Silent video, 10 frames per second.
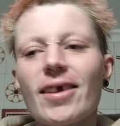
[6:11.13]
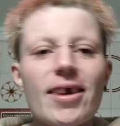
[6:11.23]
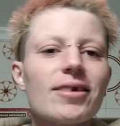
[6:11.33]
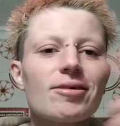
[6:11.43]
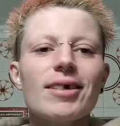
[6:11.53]

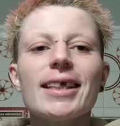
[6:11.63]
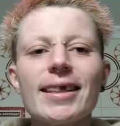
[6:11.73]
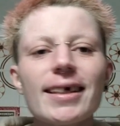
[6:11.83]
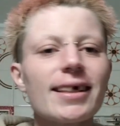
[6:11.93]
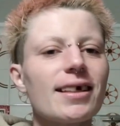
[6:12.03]
get
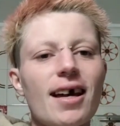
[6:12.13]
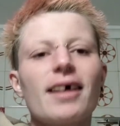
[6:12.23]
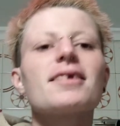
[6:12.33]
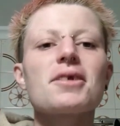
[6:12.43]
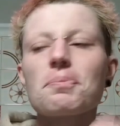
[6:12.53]
ready
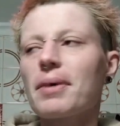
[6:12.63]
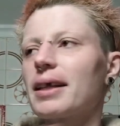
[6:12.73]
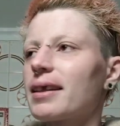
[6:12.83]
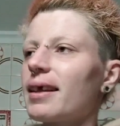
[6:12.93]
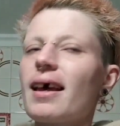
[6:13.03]
and
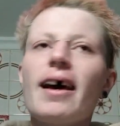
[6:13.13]
spend